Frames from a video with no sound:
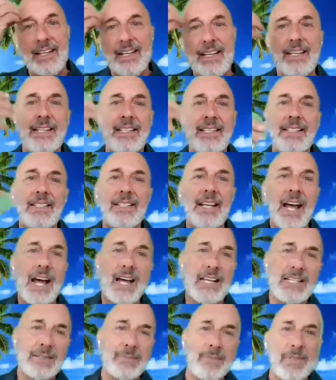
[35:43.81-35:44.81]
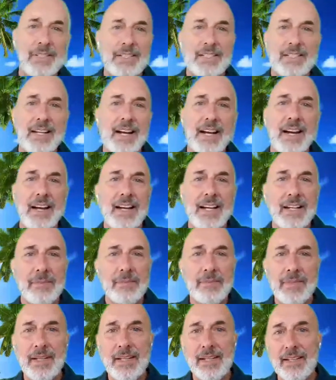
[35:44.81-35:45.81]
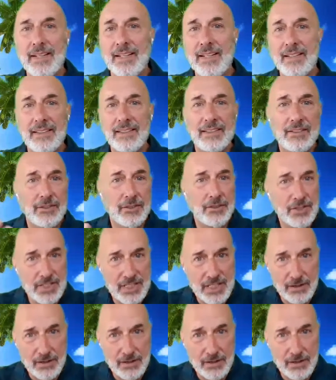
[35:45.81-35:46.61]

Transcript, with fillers: his hospice time, uh, your mm-hmm.